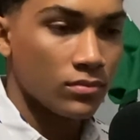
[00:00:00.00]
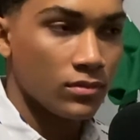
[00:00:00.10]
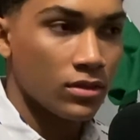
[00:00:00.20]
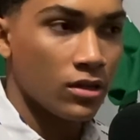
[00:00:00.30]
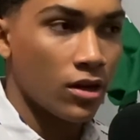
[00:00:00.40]

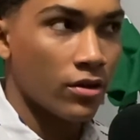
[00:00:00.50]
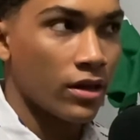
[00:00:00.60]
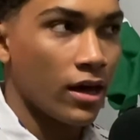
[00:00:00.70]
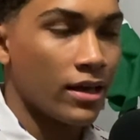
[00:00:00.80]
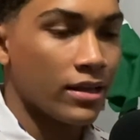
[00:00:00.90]
you know,
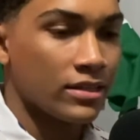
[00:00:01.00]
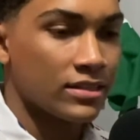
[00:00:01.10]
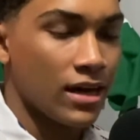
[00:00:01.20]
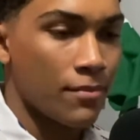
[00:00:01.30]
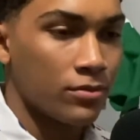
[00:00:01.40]
that it
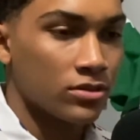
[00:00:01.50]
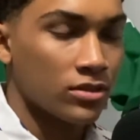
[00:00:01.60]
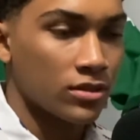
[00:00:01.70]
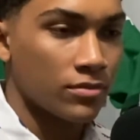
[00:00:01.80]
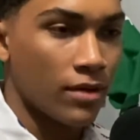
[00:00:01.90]
samples
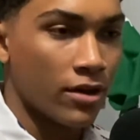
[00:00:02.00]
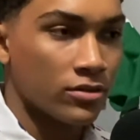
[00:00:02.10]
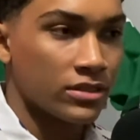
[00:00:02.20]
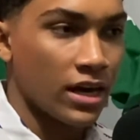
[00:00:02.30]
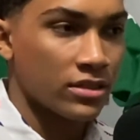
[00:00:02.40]
a Michael
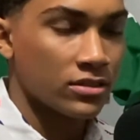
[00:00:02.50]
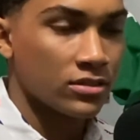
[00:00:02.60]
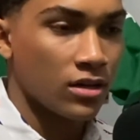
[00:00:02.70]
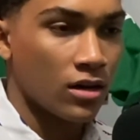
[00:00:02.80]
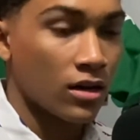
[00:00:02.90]
Jackson
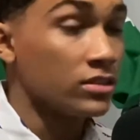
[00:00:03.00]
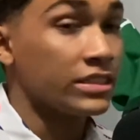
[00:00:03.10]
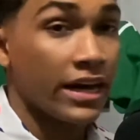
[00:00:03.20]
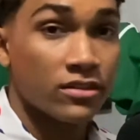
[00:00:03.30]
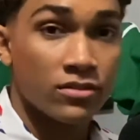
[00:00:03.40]
song, a
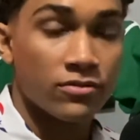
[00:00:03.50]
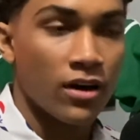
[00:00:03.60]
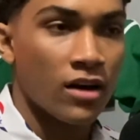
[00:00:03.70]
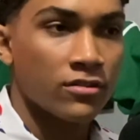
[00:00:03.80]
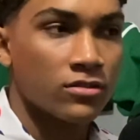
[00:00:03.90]
Jackson
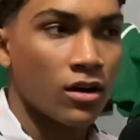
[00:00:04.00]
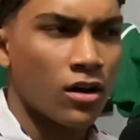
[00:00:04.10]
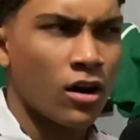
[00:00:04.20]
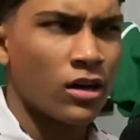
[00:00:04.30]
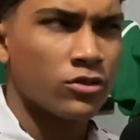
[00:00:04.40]
5 song.
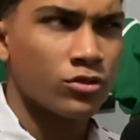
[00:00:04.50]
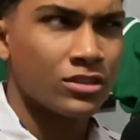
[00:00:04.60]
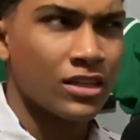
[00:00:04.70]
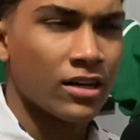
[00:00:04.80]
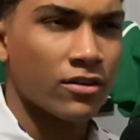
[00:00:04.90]
All I Do Is
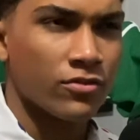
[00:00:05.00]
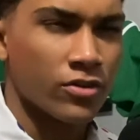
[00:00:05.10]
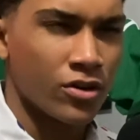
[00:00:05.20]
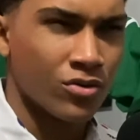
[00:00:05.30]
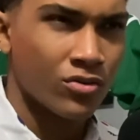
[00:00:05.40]
Think of
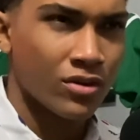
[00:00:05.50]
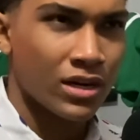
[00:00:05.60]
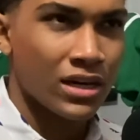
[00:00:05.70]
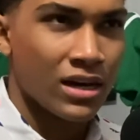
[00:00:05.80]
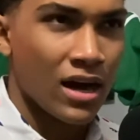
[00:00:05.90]
You.
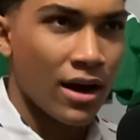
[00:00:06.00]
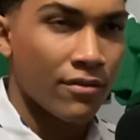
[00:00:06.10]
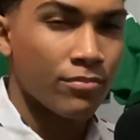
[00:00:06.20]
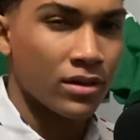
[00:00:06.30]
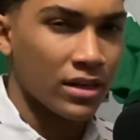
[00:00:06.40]
I
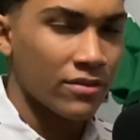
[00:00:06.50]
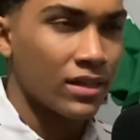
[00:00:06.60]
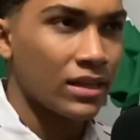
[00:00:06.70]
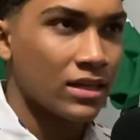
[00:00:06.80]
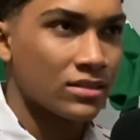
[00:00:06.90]
believe
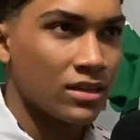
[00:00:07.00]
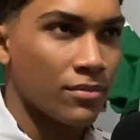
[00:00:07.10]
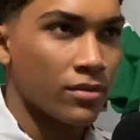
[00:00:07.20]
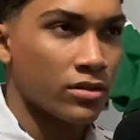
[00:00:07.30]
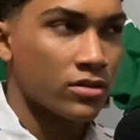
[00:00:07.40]
that that's the
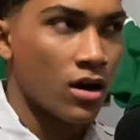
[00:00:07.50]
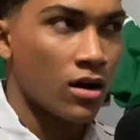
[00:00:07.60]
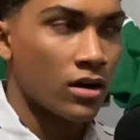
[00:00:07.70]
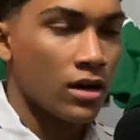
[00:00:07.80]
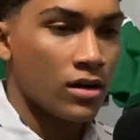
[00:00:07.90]
name of the
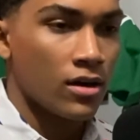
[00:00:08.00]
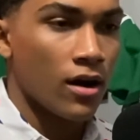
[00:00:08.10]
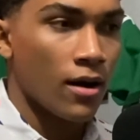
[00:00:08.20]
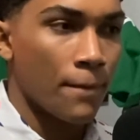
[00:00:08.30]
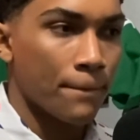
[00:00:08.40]
song.
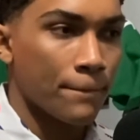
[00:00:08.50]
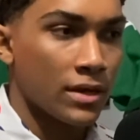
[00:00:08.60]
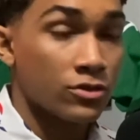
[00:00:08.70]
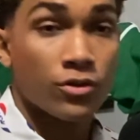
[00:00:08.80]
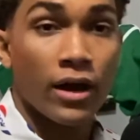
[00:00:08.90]

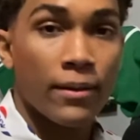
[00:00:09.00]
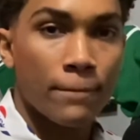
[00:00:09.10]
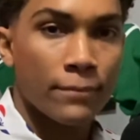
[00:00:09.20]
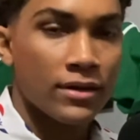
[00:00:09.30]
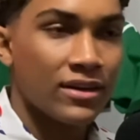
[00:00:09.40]
It's great,
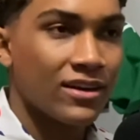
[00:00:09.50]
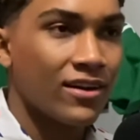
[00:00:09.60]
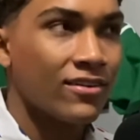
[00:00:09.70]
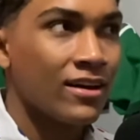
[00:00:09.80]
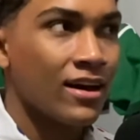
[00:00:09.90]
you know.